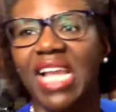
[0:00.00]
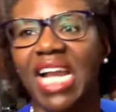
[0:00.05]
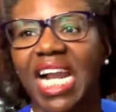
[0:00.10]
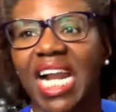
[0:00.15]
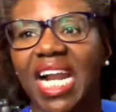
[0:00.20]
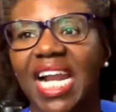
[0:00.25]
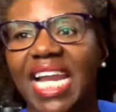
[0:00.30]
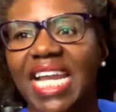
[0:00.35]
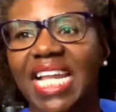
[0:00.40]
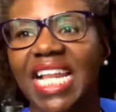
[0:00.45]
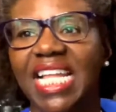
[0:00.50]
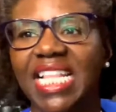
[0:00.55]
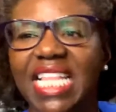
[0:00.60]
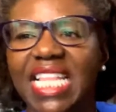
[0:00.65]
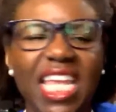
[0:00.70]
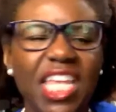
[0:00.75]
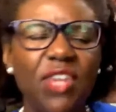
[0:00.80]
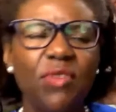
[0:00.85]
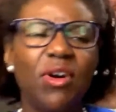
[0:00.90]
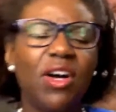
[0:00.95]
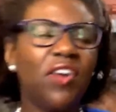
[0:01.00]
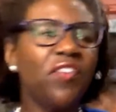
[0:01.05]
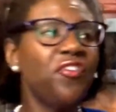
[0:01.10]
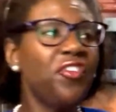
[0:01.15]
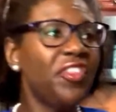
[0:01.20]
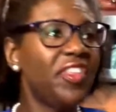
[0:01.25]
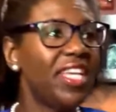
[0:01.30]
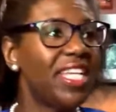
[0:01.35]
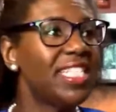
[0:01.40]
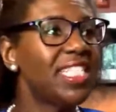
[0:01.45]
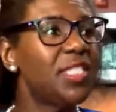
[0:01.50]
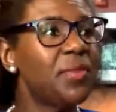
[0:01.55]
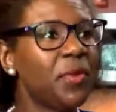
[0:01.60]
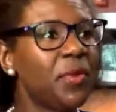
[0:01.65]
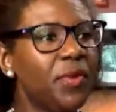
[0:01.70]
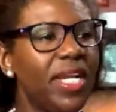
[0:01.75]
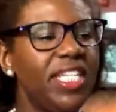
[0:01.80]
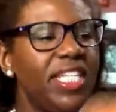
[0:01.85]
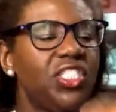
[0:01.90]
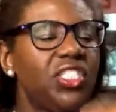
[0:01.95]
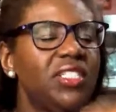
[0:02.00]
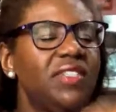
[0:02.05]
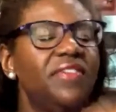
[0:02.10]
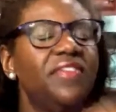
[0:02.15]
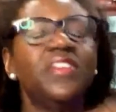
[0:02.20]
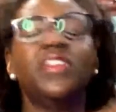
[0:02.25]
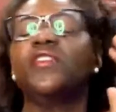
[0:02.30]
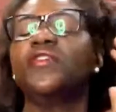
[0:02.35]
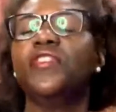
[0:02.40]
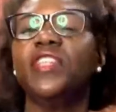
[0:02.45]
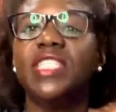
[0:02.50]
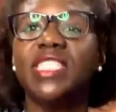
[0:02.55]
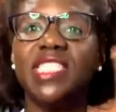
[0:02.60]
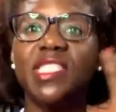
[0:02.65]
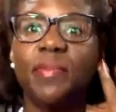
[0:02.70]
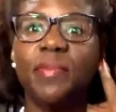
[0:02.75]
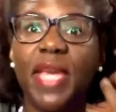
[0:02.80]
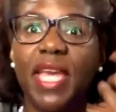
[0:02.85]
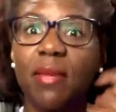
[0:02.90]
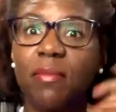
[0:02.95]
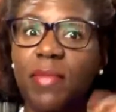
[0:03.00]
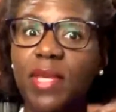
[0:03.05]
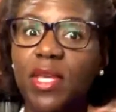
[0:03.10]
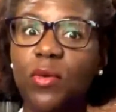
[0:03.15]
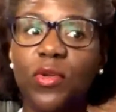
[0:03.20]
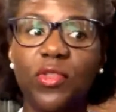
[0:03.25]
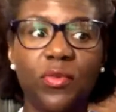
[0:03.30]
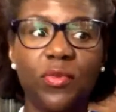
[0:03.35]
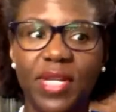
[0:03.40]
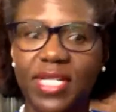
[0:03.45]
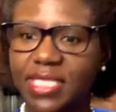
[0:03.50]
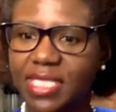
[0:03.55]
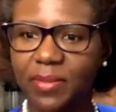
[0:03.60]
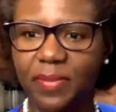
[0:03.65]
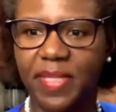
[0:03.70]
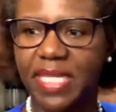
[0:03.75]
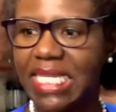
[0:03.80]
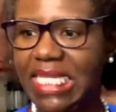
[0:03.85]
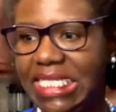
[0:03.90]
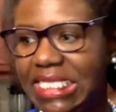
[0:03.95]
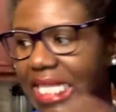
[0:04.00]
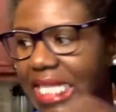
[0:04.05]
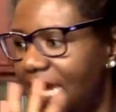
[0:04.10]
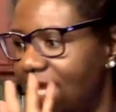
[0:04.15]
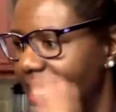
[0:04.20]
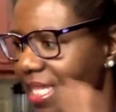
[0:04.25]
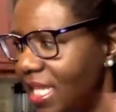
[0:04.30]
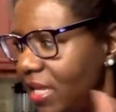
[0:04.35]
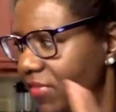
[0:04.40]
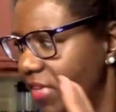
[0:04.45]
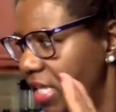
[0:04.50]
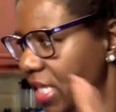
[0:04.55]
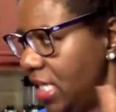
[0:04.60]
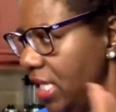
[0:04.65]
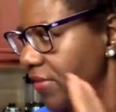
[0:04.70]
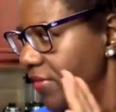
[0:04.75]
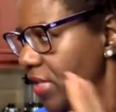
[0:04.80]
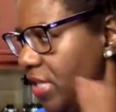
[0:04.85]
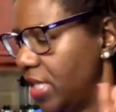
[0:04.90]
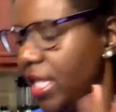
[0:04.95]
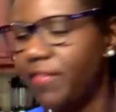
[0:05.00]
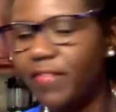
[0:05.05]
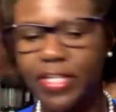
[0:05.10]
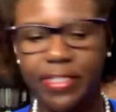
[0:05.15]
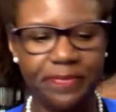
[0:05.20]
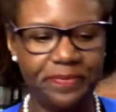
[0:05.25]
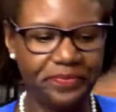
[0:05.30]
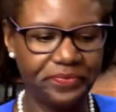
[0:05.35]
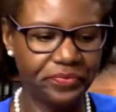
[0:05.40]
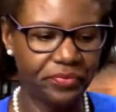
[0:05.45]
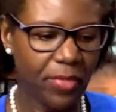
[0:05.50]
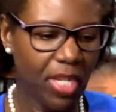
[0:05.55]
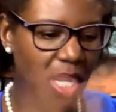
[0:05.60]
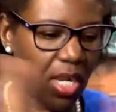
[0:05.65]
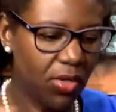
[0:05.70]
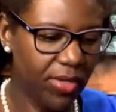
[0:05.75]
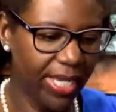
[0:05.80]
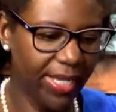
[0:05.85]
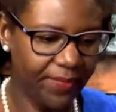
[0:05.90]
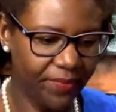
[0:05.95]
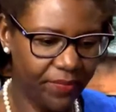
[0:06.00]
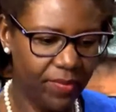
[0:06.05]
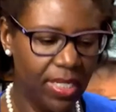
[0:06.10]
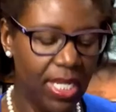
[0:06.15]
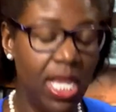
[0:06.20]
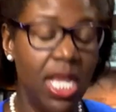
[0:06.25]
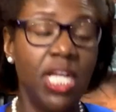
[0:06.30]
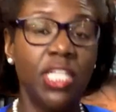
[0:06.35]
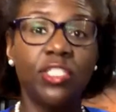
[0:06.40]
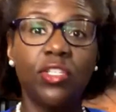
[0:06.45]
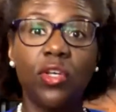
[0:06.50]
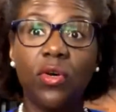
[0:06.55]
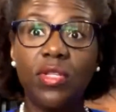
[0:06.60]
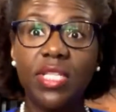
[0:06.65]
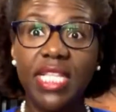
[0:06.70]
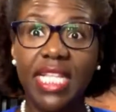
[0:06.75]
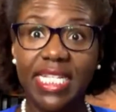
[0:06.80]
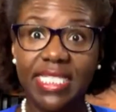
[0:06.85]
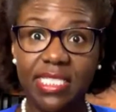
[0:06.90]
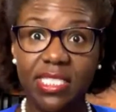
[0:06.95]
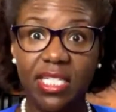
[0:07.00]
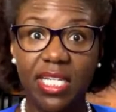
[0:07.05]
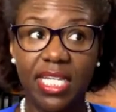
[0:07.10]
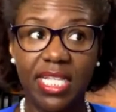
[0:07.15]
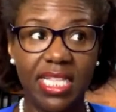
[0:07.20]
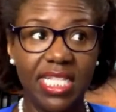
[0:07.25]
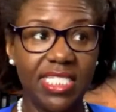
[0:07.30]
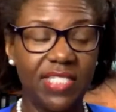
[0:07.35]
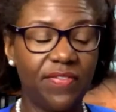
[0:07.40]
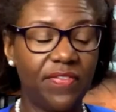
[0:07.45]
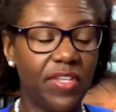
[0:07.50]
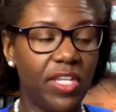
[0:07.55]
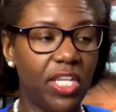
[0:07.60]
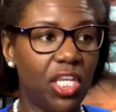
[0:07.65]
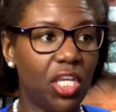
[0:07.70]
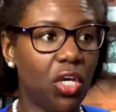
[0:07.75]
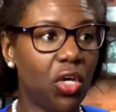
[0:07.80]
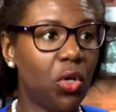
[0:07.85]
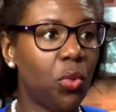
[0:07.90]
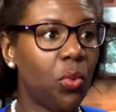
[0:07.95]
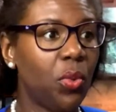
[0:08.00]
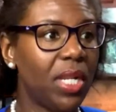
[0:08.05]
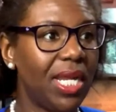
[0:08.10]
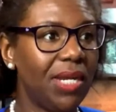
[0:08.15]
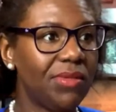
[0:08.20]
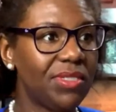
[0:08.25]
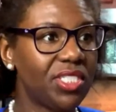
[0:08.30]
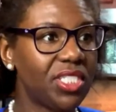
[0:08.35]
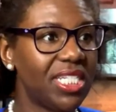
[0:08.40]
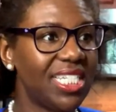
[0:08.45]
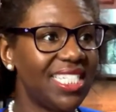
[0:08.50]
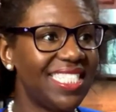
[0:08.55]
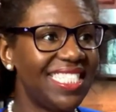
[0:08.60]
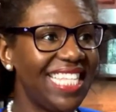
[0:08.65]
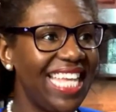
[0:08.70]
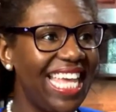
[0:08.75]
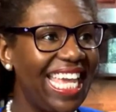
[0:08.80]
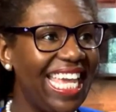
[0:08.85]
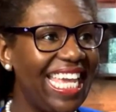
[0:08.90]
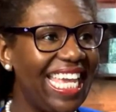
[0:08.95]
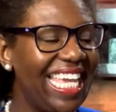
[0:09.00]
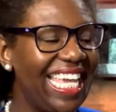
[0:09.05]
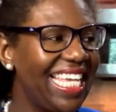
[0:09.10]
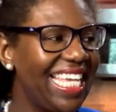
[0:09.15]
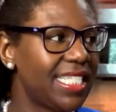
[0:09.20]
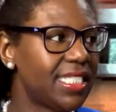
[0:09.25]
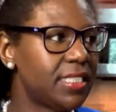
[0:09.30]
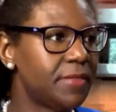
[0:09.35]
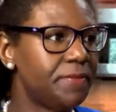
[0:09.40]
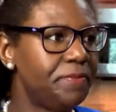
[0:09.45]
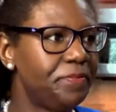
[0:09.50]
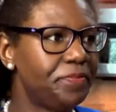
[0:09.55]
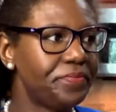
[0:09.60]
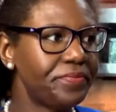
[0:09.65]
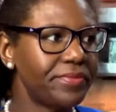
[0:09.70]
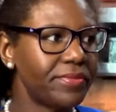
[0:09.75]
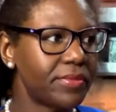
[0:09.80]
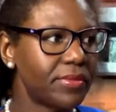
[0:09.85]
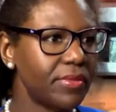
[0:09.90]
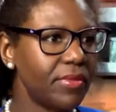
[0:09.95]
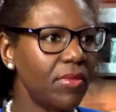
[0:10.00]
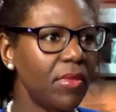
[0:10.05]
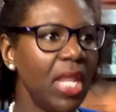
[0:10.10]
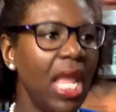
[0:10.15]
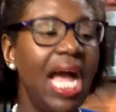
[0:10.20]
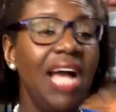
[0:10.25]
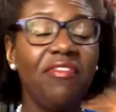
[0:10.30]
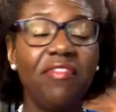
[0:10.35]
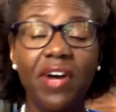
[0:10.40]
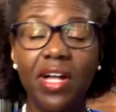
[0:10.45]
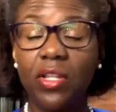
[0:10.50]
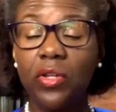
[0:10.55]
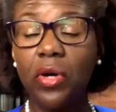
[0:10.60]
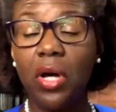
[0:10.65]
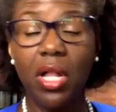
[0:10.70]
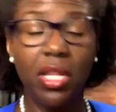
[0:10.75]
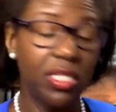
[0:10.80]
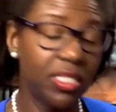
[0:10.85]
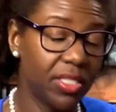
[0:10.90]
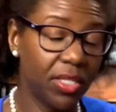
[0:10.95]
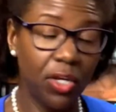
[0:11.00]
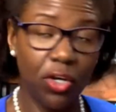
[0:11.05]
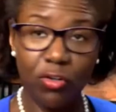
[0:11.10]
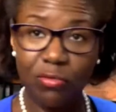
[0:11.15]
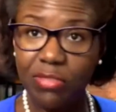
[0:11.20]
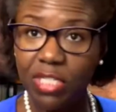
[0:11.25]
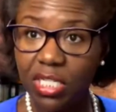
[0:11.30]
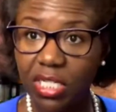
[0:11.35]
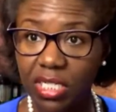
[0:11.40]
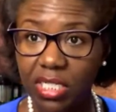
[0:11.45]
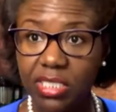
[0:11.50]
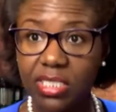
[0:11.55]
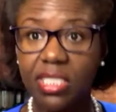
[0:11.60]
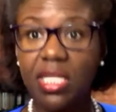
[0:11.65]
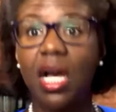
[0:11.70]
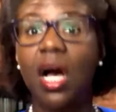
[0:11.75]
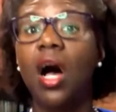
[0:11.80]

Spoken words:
All right. Thank you all for the inspiration. Feel free to spam me with recipes. I love it, love it, love it. Okay. So let's look at this video. What I was going to say is I follow all of the home cooks,